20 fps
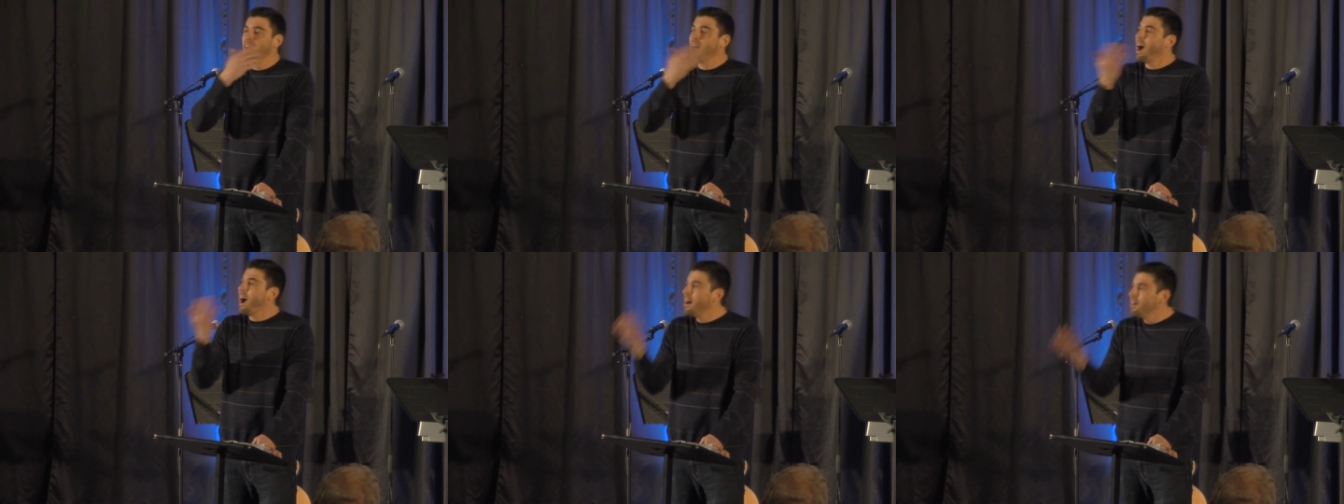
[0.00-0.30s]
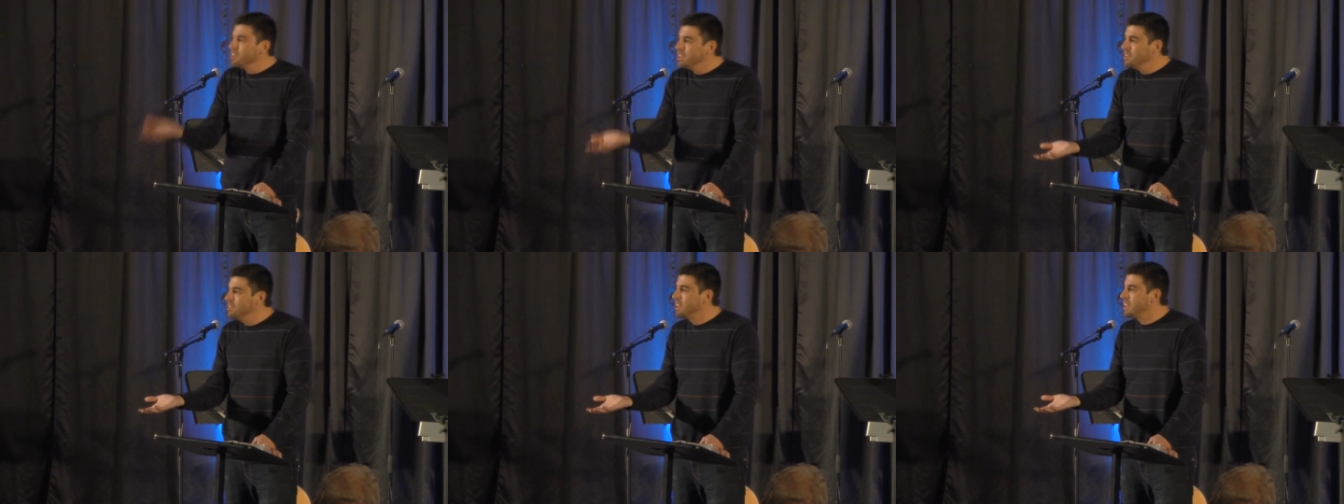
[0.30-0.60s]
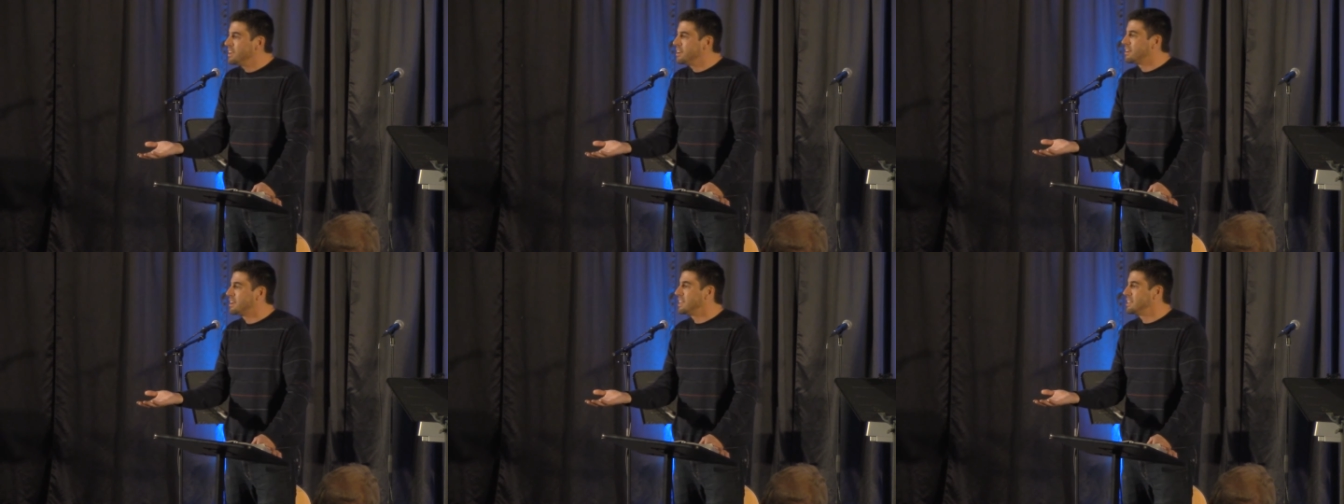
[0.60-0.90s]
how do you
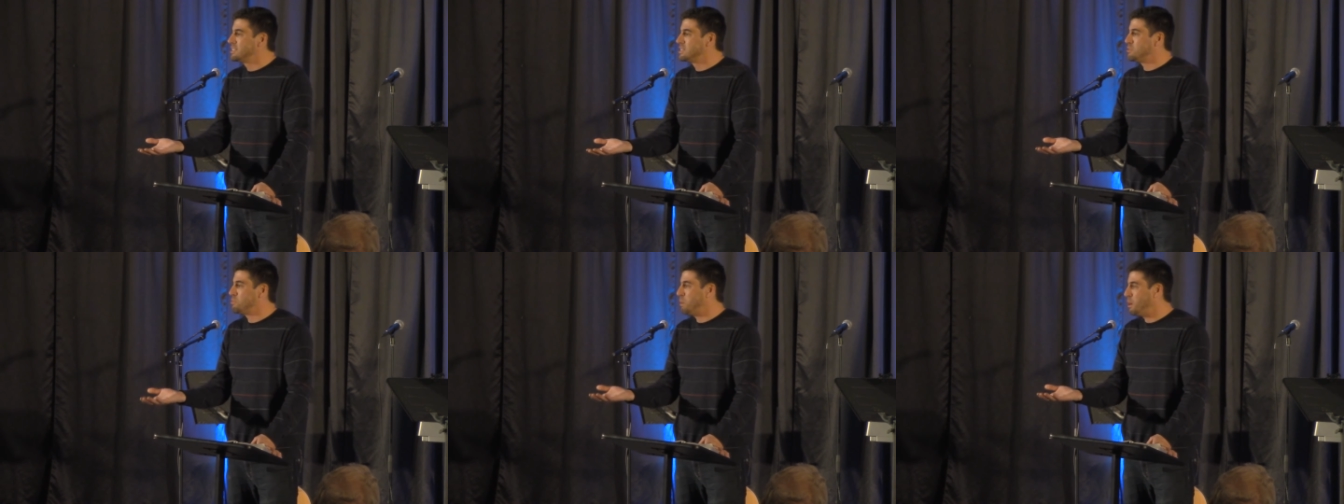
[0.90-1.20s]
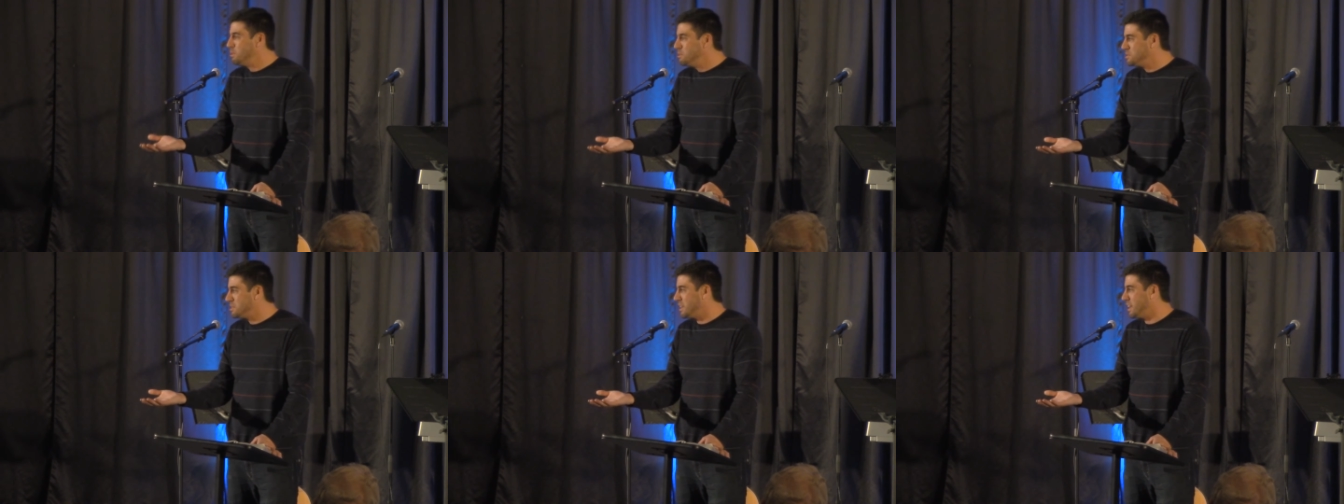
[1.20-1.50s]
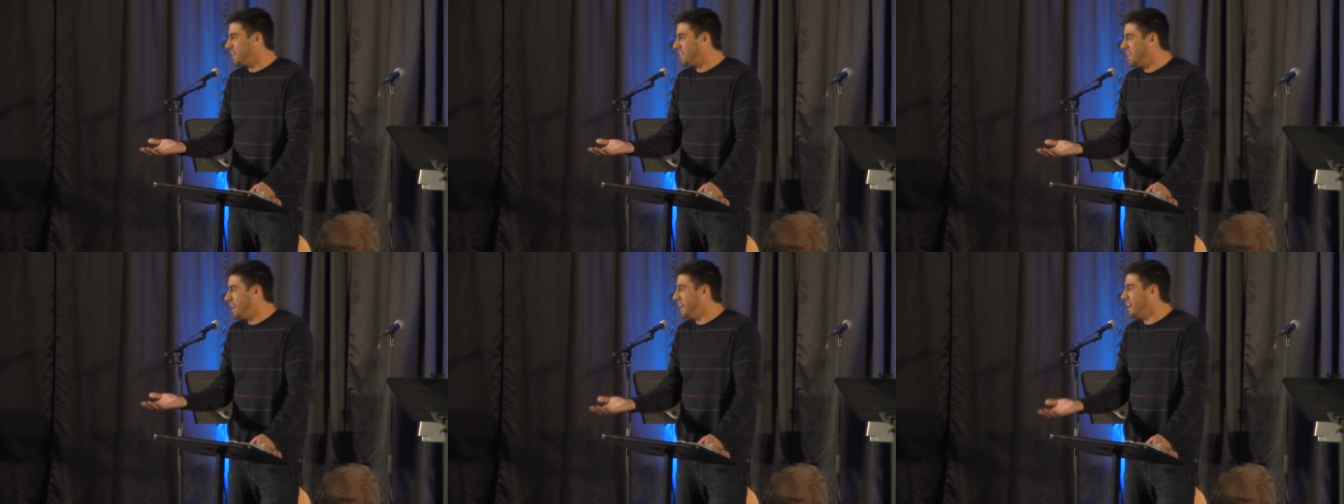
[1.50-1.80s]
get your kids to pose
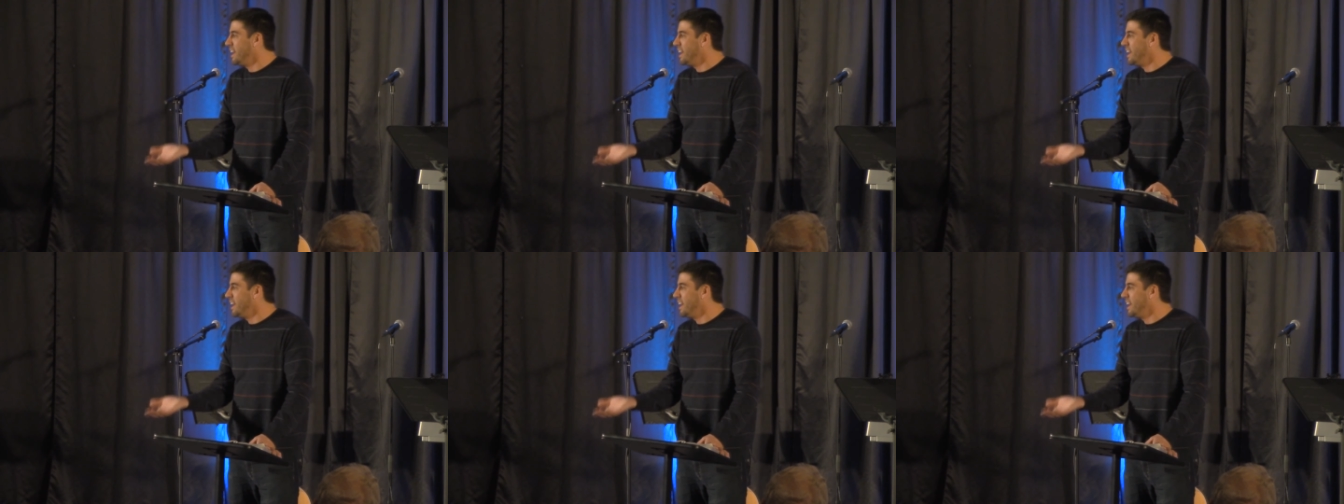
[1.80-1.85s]
like that?